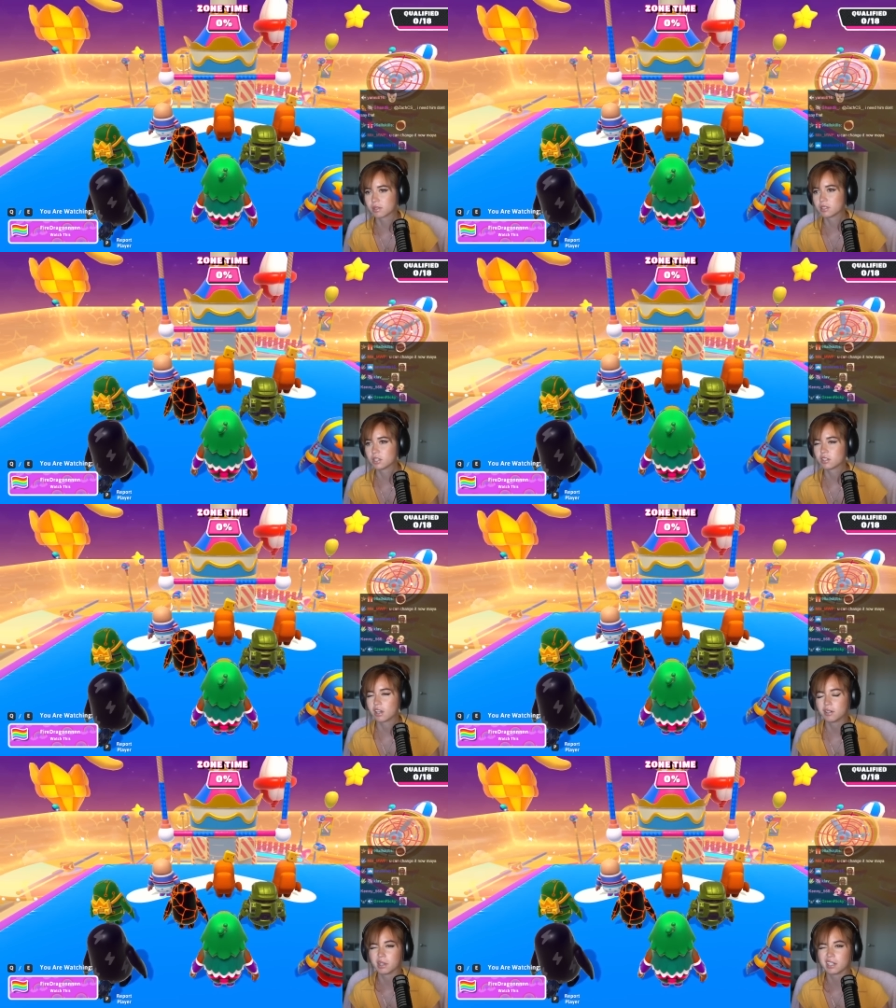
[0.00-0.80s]
I was legit
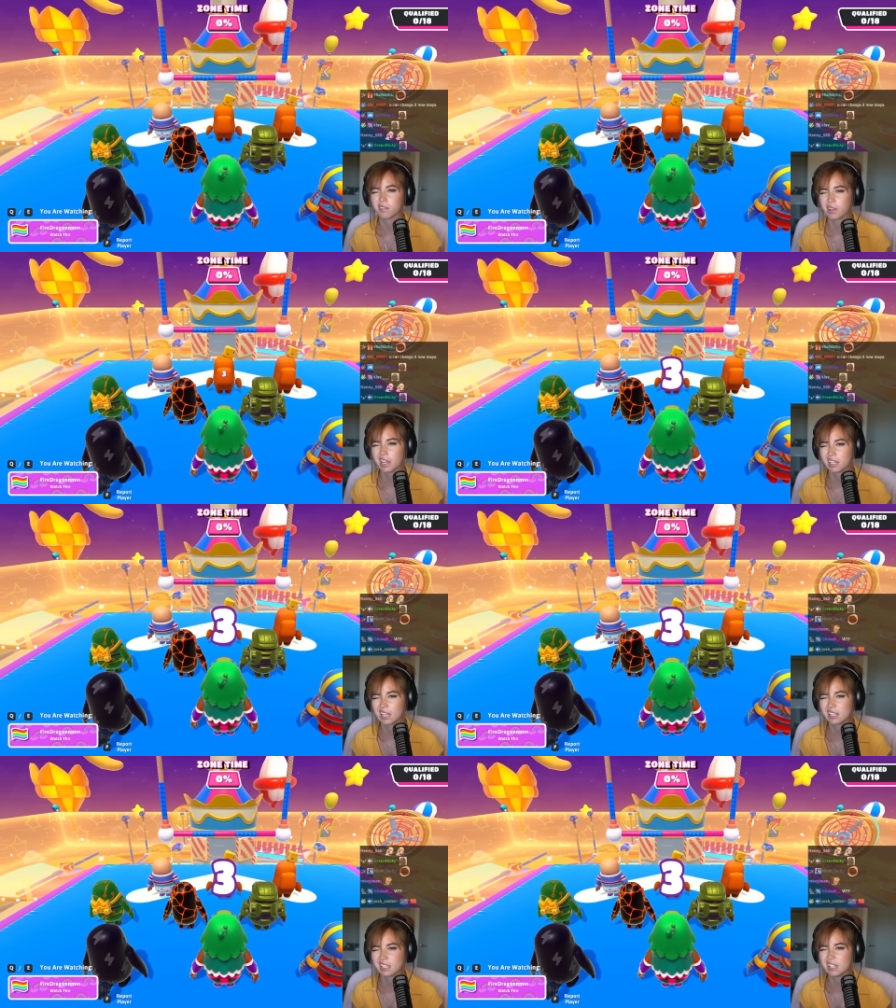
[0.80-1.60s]
trying just, to identify. Uh, I
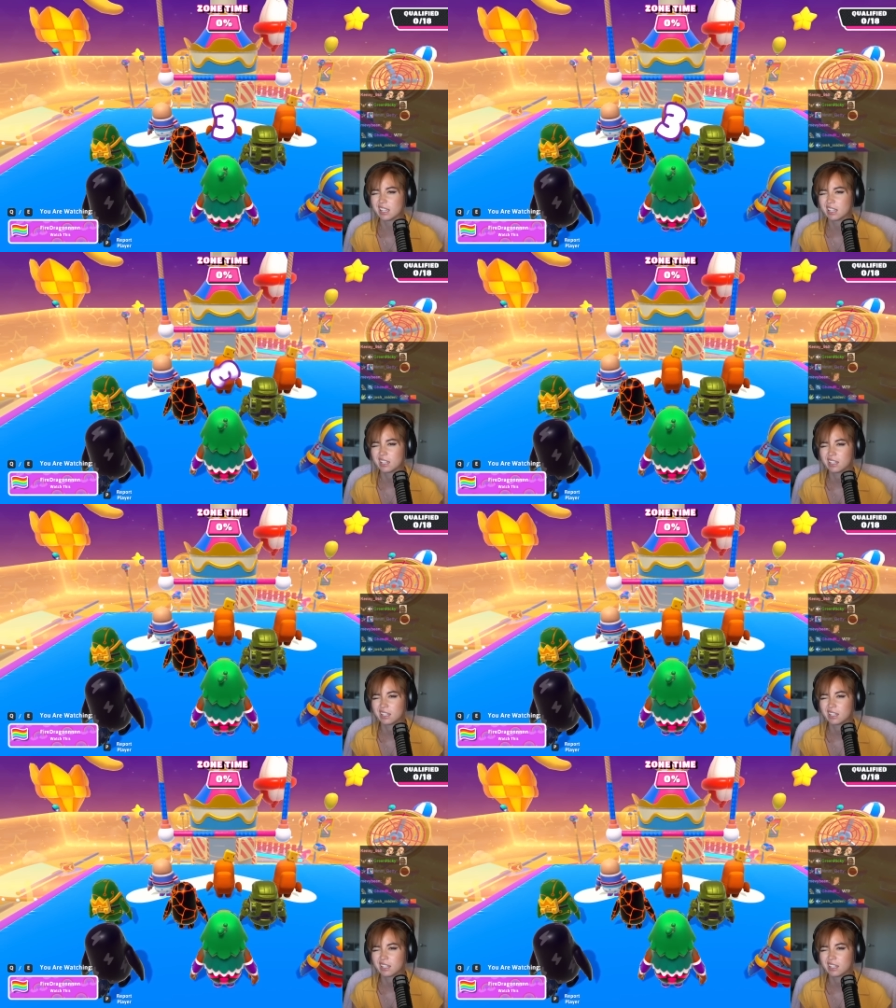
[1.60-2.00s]
can't see it.